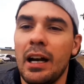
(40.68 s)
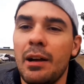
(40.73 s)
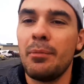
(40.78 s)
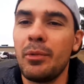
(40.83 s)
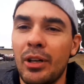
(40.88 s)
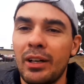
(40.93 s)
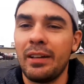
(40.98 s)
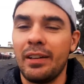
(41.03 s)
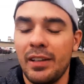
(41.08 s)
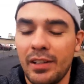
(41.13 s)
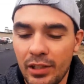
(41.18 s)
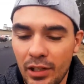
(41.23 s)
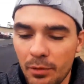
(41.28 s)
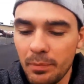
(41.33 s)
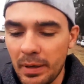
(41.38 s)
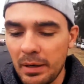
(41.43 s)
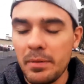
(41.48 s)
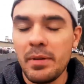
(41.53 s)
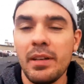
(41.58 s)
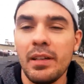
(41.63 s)
I'm not in the
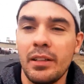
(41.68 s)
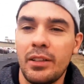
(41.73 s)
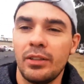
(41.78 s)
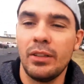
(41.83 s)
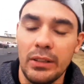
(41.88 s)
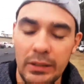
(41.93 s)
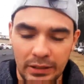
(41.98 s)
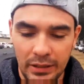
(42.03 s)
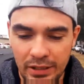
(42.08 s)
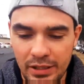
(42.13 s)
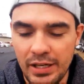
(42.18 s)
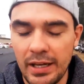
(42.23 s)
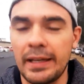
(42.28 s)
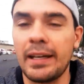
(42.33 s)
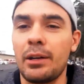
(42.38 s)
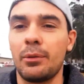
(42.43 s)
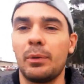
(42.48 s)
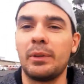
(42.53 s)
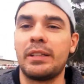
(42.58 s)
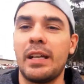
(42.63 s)
show, but I'm here to
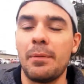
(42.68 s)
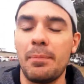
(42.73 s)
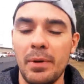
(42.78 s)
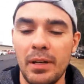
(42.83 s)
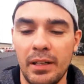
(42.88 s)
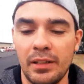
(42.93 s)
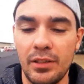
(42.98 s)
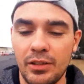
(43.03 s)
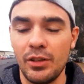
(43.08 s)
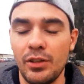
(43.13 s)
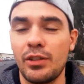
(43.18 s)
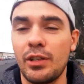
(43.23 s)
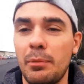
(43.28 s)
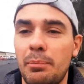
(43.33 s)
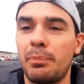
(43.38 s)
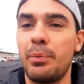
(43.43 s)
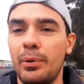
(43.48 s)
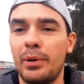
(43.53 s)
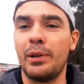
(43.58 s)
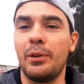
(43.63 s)
check out what's happening. It's
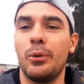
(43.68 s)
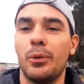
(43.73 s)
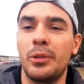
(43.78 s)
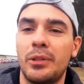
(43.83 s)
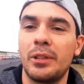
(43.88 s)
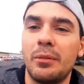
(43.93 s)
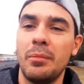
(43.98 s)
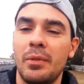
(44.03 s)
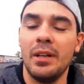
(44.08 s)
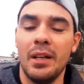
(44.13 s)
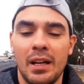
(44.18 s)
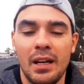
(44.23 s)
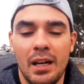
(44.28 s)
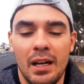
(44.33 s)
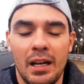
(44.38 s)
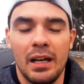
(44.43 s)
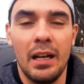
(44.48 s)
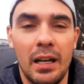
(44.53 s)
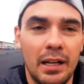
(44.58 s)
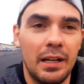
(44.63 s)
usually pretty awesome.
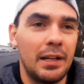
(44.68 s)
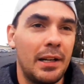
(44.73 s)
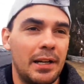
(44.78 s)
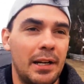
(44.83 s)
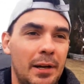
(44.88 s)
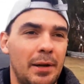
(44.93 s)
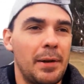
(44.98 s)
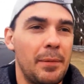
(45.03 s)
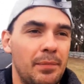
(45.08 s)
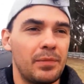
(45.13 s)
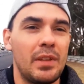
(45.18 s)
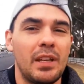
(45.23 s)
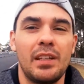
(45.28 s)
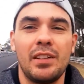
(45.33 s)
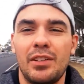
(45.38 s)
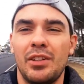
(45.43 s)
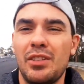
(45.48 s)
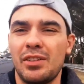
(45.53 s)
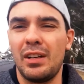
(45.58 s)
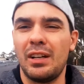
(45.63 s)
Um,
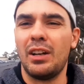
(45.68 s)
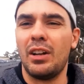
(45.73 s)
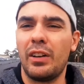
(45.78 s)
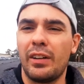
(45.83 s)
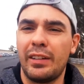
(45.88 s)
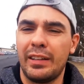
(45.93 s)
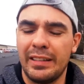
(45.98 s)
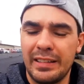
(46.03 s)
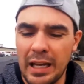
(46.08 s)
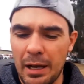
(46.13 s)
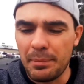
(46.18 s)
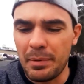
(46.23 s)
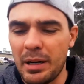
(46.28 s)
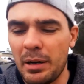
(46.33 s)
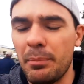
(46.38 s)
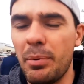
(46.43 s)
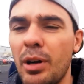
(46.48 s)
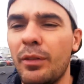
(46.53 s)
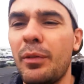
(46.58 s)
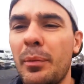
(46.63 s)
there's usually a lot of things
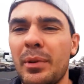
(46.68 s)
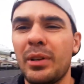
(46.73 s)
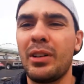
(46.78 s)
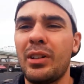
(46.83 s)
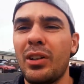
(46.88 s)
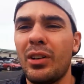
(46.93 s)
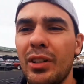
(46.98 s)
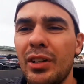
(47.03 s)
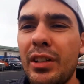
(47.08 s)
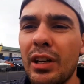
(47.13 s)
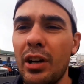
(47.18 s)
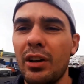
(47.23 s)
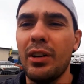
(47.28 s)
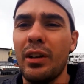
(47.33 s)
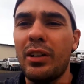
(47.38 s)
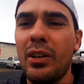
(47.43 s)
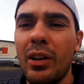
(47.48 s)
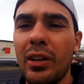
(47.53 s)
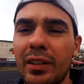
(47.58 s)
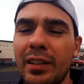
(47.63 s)
happening apart from the
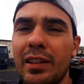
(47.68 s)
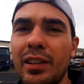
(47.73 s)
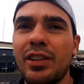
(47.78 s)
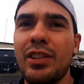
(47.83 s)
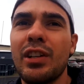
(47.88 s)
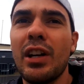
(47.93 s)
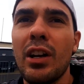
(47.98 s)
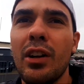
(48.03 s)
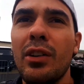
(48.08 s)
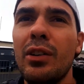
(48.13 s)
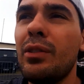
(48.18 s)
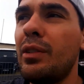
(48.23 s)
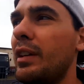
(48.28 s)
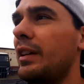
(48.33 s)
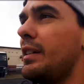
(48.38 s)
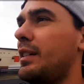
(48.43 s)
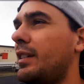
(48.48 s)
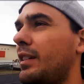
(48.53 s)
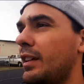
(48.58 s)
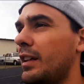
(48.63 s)
show, cars in the show.
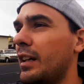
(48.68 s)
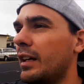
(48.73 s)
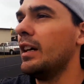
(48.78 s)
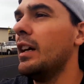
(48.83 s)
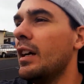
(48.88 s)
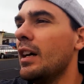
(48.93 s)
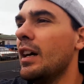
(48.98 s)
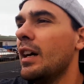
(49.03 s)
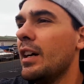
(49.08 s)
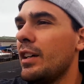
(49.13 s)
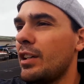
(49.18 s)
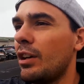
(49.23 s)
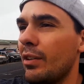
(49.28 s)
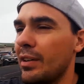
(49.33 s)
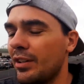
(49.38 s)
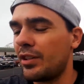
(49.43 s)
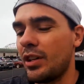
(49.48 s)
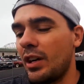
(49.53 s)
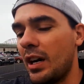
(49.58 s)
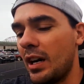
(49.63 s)
There's the
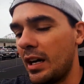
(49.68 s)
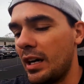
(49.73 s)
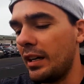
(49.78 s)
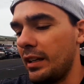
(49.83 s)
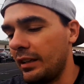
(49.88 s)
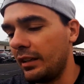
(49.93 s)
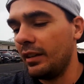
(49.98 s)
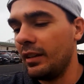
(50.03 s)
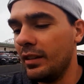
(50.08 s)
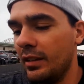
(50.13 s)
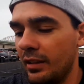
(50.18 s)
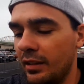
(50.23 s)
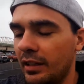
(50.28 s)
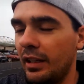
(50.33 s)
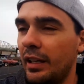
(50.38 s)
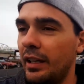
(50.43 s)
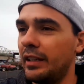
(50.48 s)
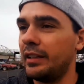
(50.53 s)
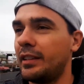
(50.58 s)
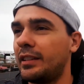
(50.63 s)
show and shine.
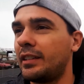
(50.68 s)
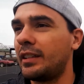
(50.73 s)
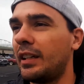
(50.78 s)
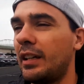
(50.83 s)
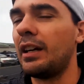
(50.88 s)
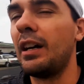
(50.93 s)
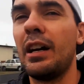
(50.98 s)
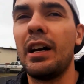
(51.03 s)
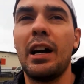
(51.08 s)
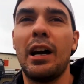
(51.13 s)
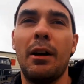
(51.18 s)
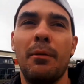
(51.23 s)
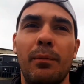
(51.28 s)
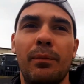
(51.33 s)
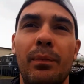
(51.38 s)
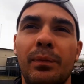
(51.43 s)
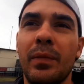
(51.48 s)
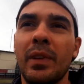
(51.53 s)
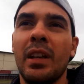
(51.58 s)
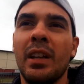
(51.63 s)
There's
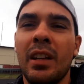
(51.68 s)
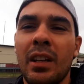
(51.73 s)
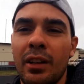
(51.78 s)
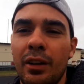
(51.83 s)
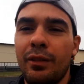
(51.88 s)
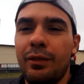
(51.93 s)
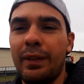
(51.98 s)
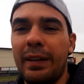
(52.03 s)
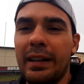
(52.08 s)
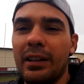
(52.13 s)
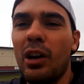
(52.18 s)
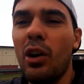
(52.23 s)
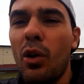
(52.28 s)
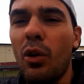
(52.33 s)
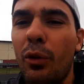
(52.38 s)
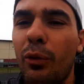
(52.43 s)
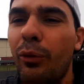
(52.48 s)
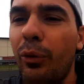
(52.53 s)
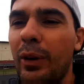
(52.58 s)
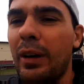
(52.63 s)
um,
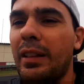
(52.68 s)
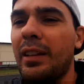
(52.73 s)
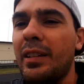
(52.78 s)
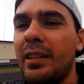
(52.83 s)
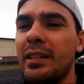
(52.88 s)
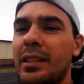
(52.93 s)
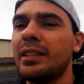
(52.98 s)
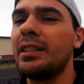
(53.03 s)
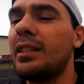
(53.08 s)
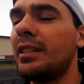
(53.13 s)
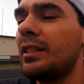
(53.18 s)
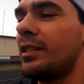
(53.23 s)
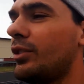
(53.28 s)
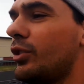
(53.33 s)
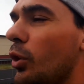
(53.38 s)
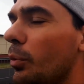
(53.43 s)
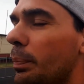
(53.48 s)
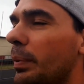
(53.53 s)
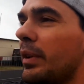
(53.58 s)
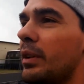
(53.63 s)
oh fuck, the
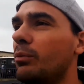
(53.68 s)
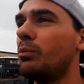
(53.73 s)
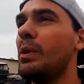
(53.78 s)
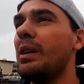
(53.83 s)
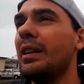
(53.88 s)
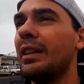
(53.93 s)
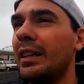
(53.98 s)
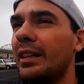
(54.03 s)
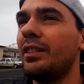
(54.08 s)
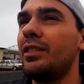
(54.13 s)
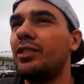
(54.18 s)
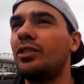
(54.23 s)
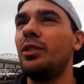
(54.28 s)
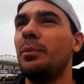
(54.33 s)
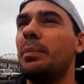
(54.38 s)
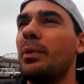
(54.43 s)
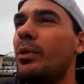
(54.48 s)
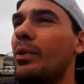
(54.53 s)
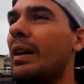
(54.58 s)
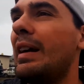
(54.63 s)
stupid wind and
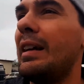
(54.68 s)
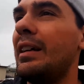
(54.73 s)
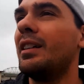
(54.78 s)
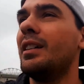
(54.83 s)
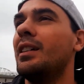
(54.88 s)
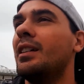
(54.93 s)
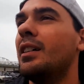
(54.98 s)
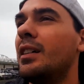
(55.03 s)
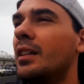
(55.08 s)
stupid rain.